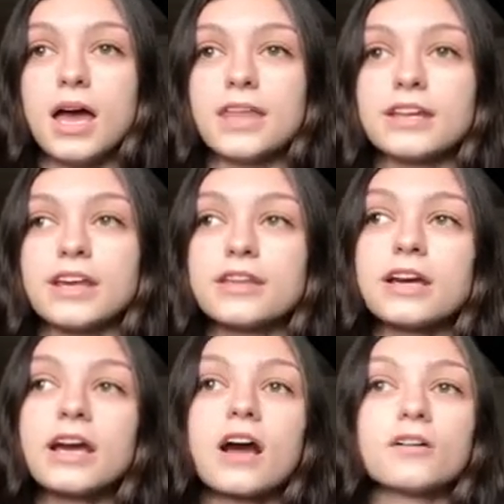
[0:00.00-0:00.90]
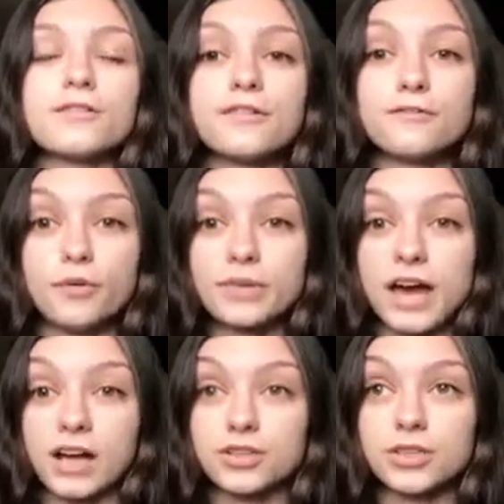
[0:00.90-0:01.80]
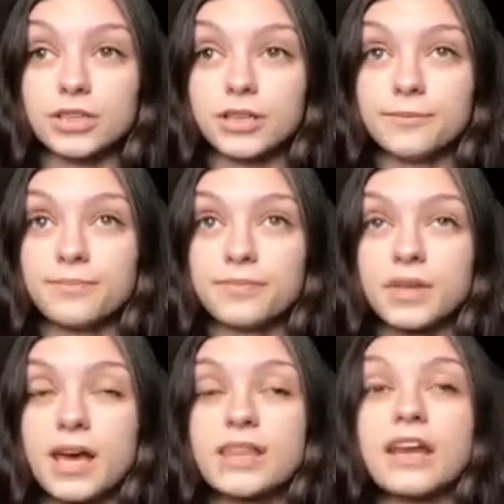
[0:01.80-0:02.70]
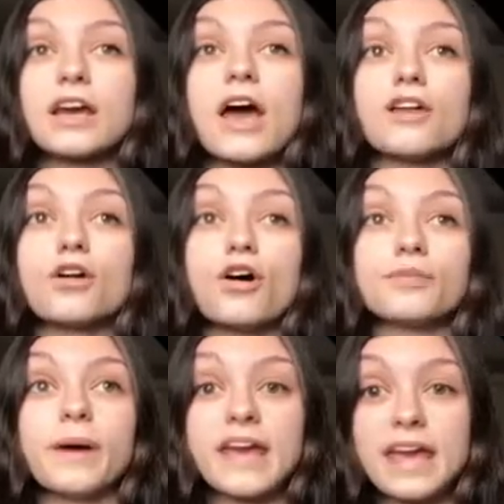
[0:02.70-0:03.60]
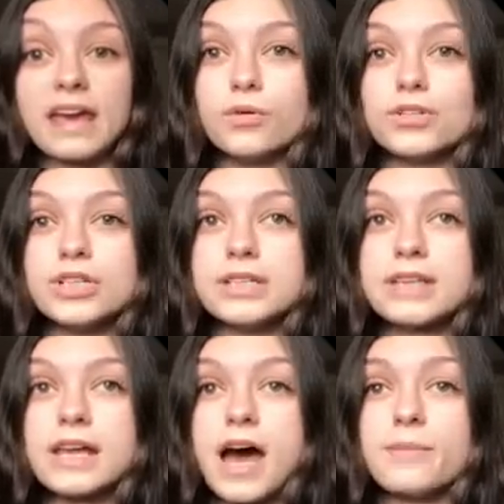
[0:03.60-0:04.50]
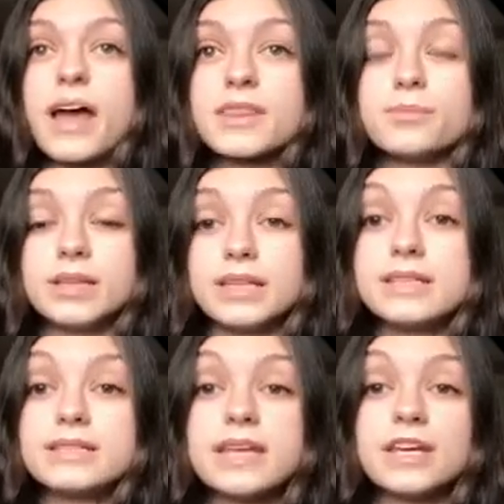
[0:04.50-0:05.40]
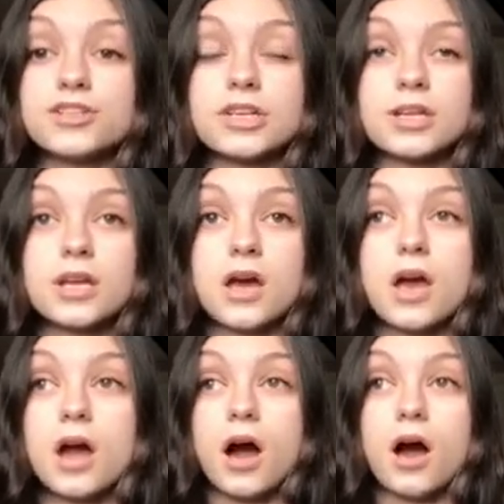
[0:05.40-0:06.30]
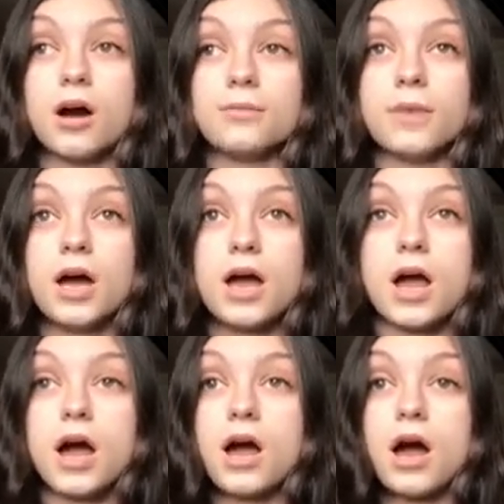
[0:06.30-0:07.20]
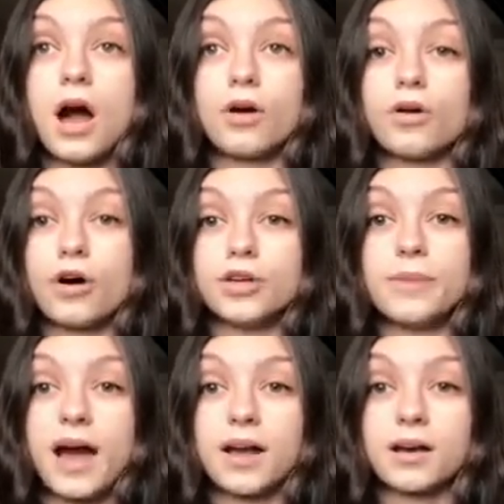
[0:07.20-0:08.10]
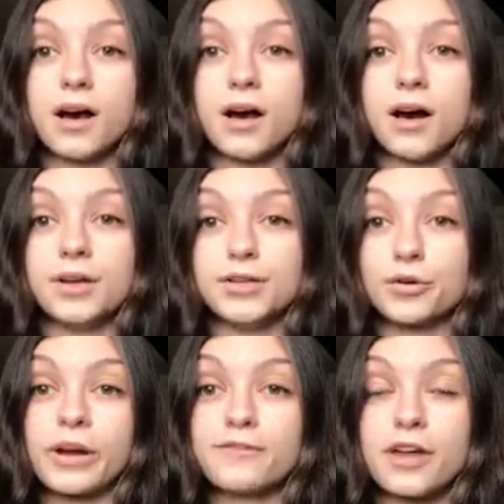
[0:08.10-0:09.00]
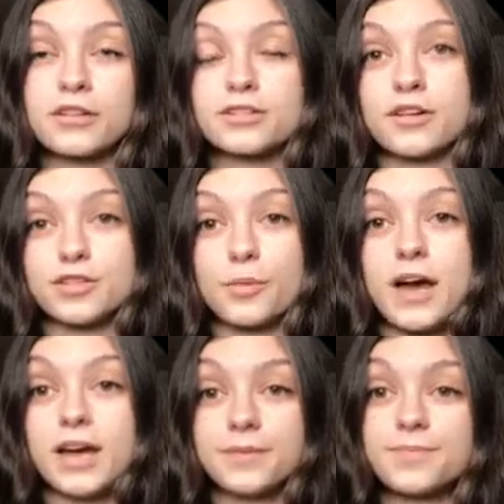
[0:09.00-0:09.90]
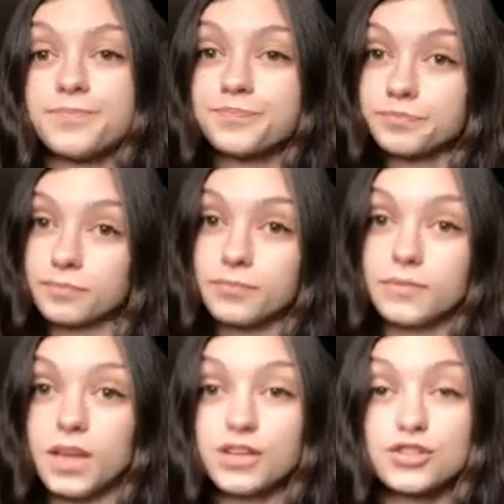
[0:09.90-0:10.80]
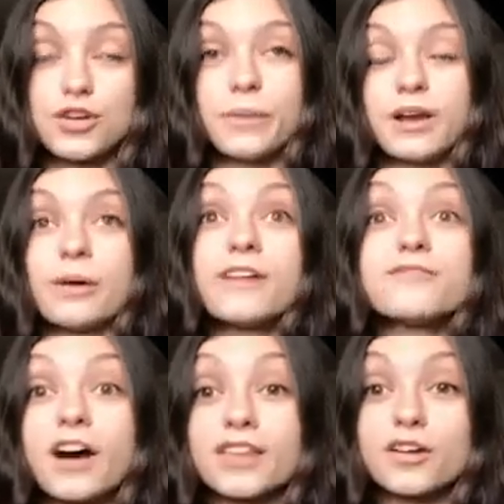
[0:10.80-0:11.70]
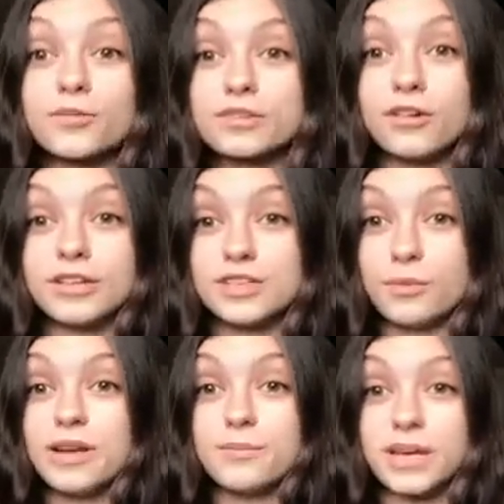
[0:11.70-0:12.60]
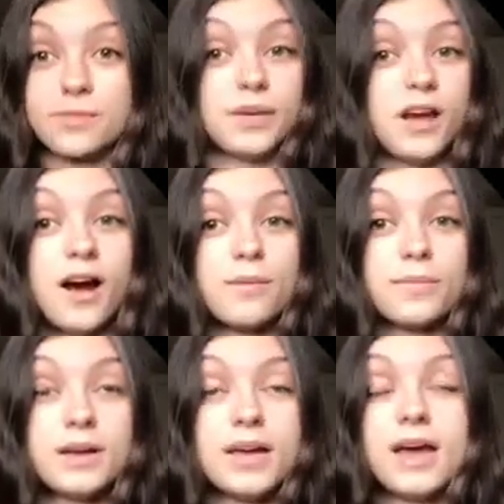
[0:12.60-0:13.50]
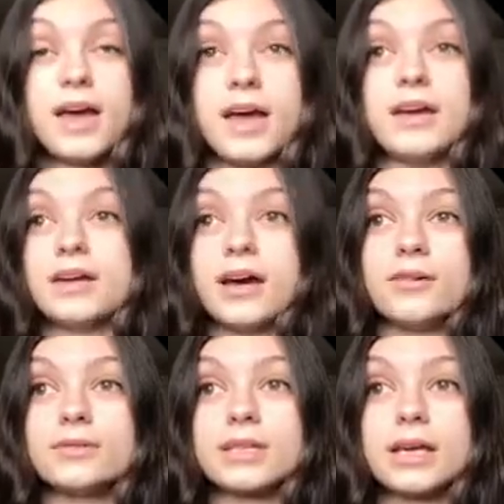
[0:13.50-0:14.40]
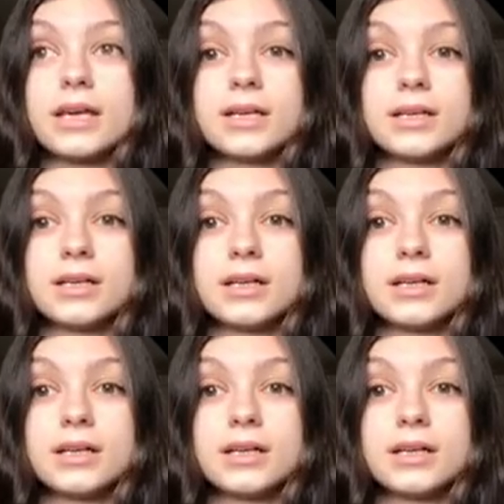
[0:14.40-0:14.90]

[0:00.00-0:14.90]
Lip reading: then I think I got off the phone with Ashley, and then I had called my aunt. She said, I'm at the police station, I'll call you back, your grandfather's on his way. So my grandfather was on his way to pick me up, and I was like,